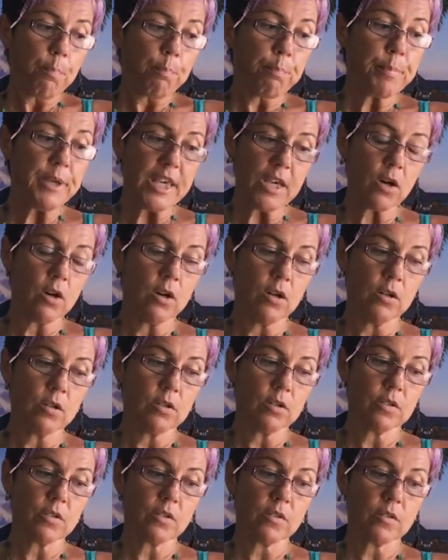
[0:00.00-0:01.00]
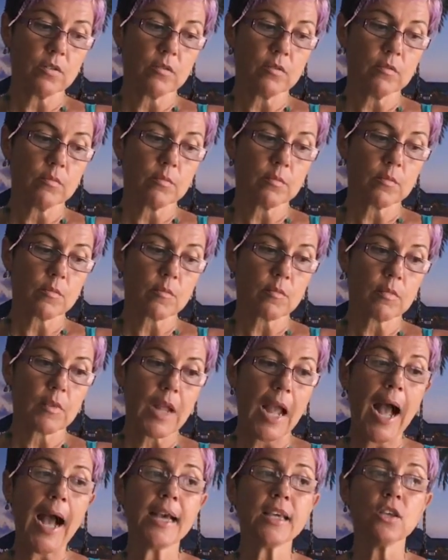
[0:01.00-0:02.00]
because
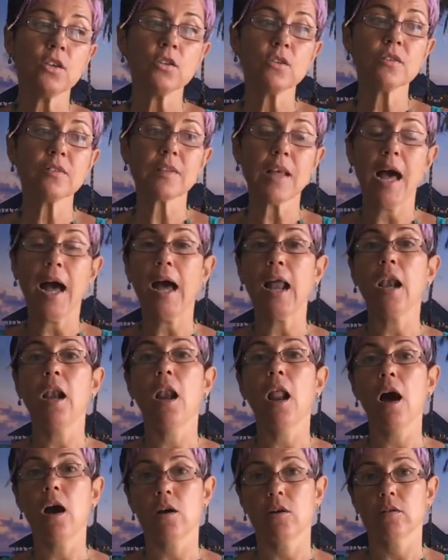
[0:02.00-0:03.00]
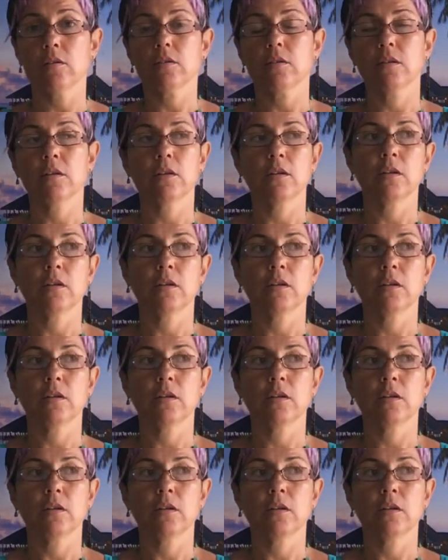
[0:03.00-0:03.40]
I use a lot